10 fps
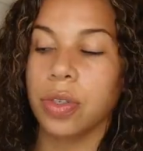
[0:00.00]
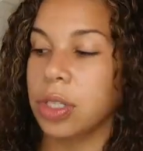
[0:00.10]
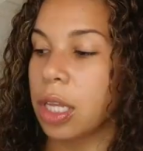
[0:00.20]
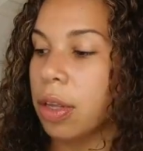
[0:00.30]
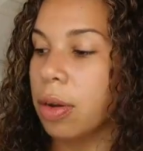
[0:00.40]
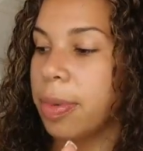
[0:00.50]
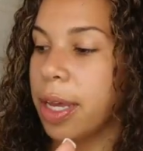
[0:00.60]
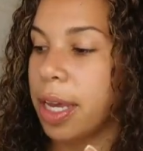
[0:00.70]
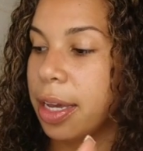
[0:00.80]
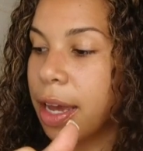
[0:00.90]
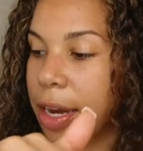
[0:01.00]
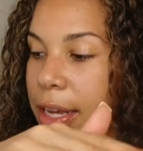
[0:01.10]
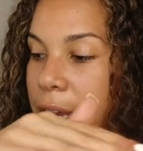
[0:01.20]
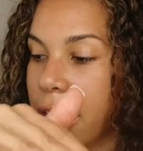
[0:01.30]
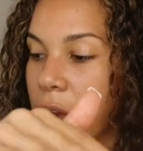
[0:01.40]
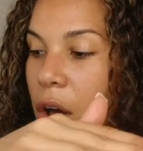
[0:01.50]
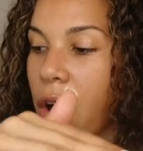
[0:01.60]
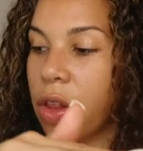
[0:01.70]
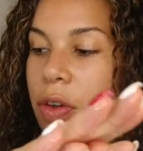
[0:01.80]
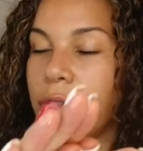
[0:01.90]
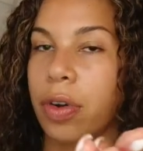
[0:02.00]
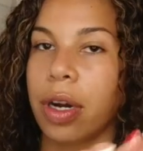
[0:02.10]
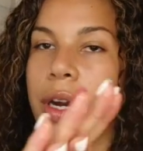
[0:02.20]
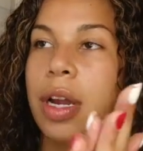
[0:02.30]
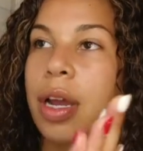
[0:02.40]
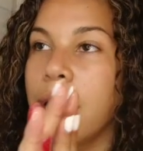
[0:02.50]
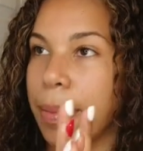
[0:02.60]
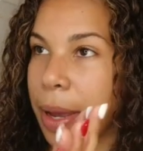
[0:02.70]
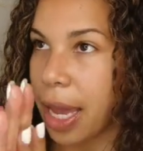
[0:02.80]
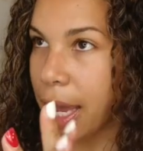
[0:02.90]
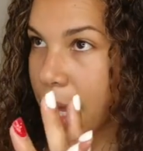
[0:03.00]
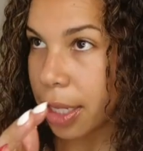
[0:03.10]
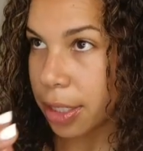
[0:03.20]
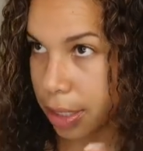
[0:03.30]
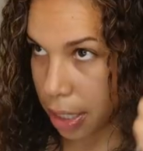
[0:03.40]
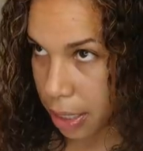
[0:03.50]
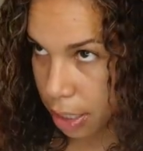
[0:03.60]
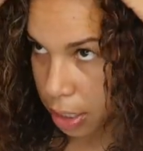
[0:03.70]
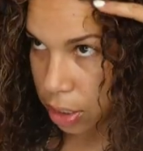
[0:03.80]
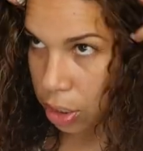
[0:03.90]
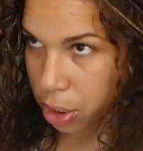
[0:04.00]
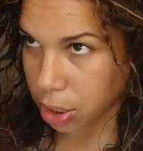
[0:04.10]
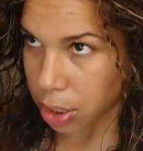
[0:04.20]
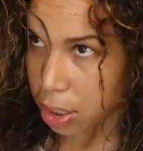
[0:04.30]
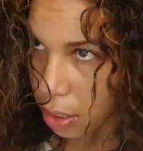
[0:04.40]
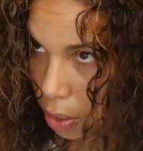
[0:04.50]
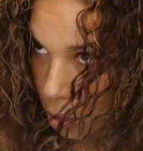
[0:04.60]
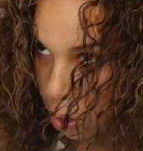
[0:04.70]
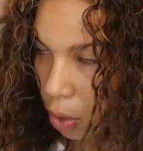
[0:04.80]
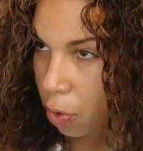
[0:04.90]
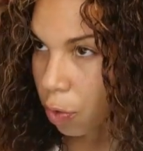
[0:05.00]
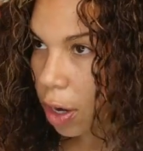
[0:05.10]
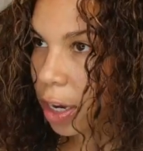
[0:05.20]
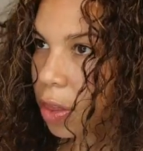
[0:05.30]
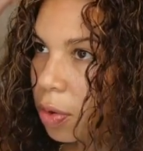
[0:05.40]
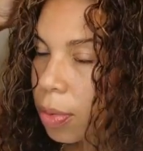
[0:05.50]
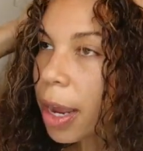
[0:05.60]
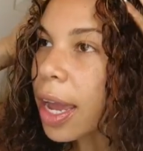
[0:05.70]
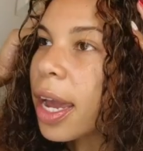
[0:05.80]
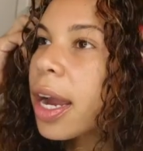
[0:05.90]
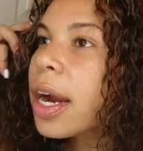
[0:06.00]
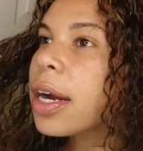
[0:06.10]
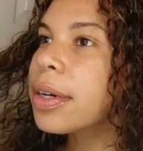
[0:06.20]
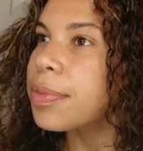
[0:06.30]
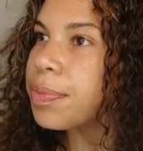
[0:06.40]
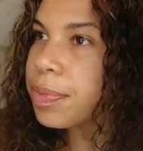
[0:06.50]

use a little bit, kind of get it all over my hands, and then just run it through my hair.